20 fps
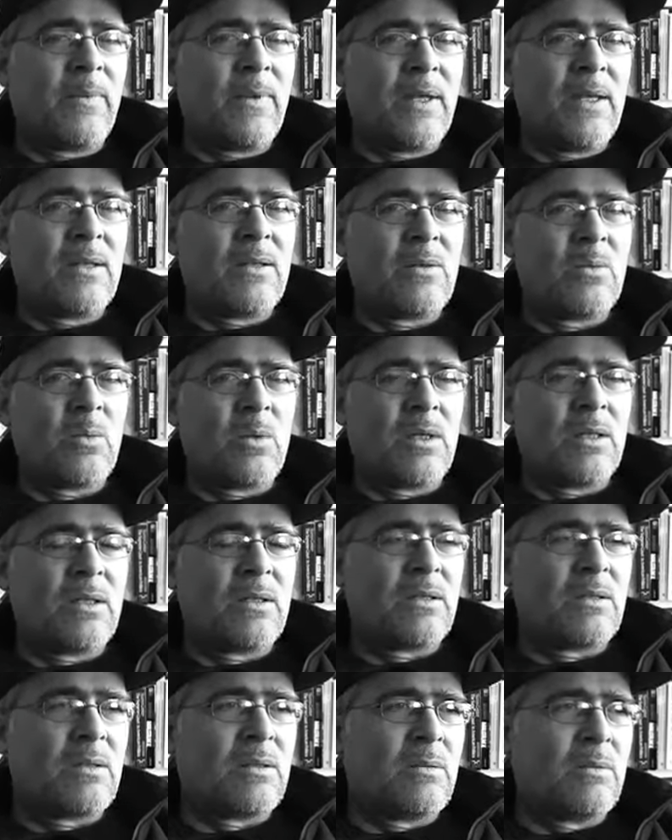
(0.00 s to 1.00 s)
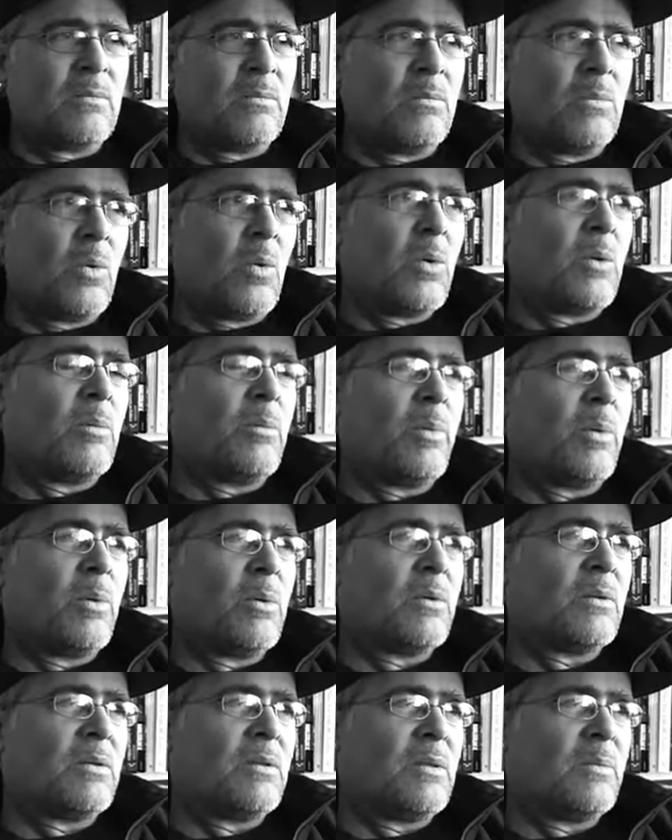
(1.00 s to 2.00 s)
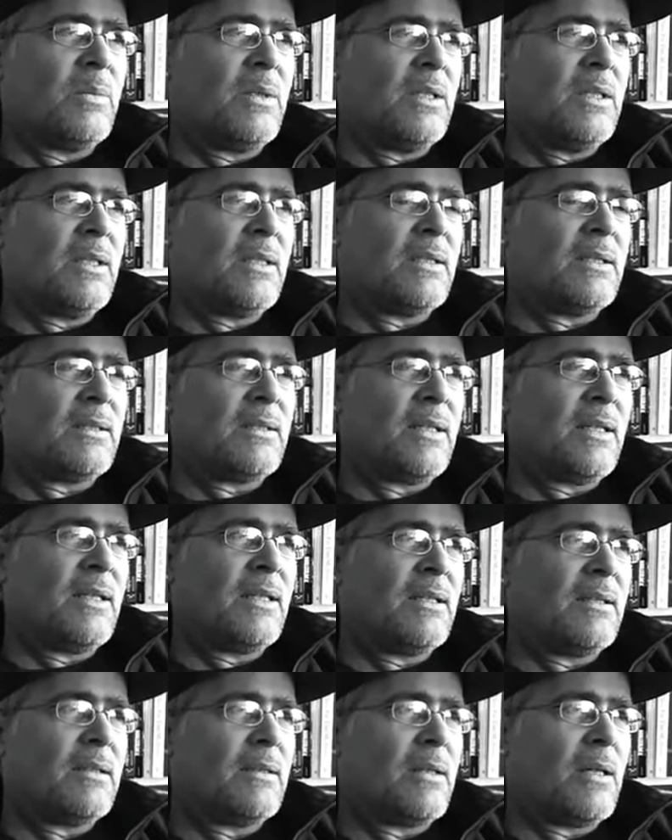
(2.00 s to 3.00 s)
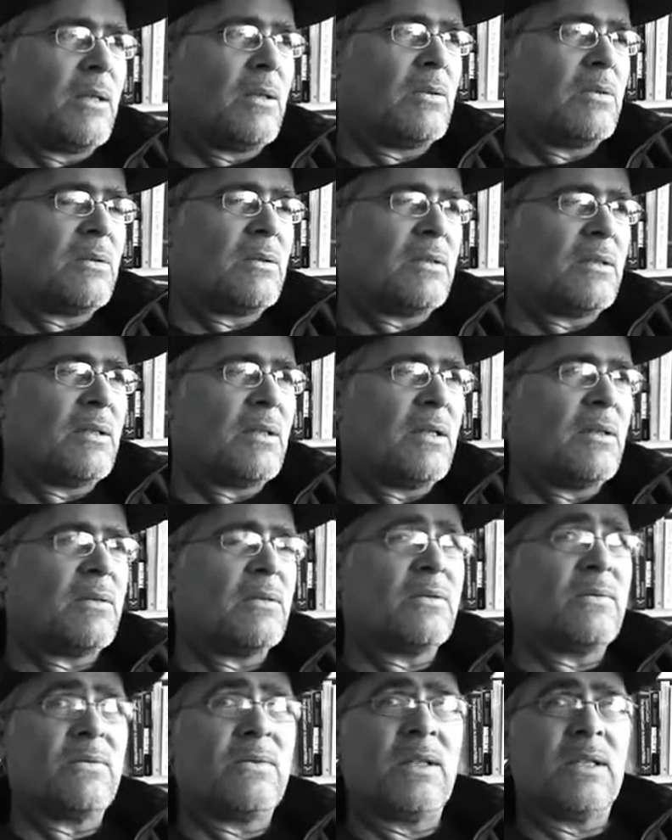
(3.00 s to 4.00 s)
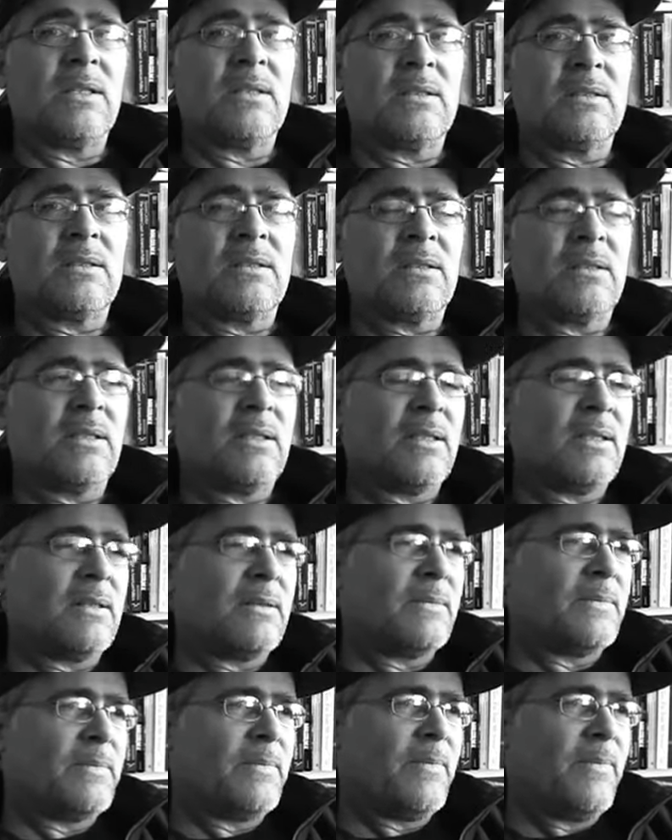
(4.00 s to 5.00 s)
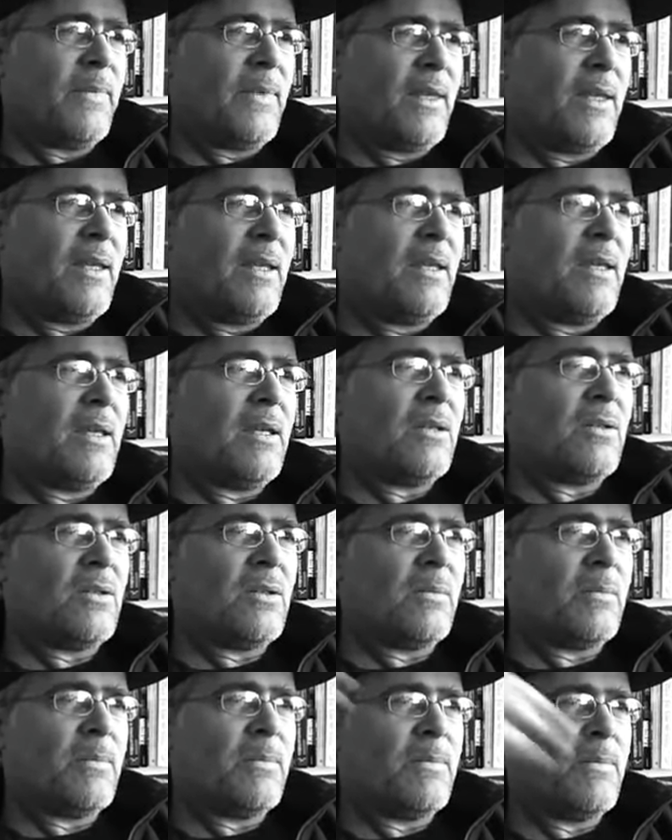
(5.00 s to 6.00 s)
is what is more important to me than staying close to other friends. Kinship,